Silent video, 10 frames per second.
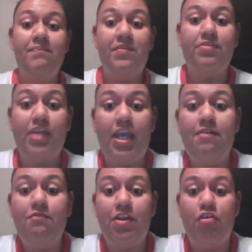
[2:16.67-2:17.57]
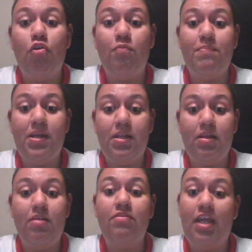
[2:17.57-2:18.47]
safe
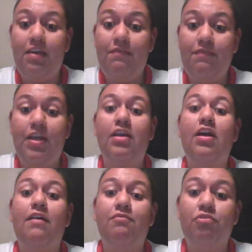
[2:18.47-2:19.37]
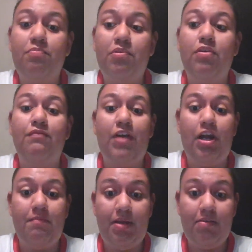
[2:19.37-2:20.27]
and comfortable
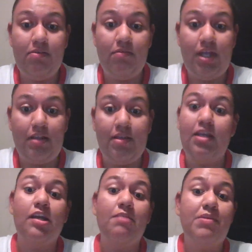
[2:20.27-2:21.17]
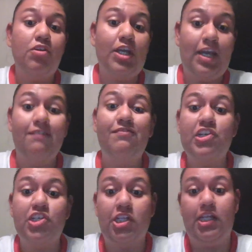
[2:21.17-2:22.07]
environment so that they could communicate
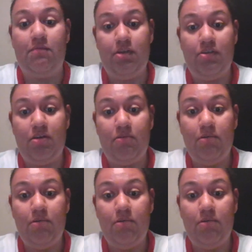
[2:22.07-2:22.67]
efficiently with you.